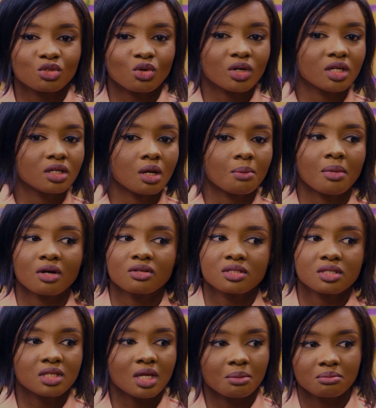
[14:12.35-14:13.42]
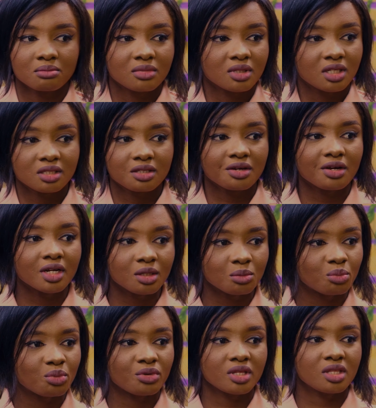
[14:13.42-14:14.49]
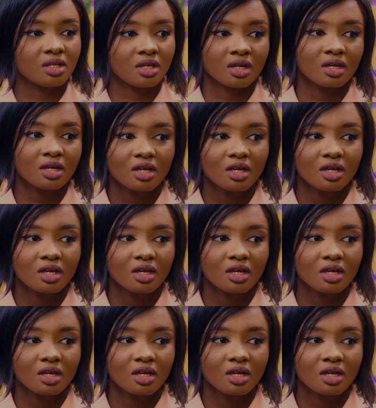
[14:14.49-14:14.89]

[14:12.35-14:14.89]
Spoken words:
talking about it, I'm literally breathing.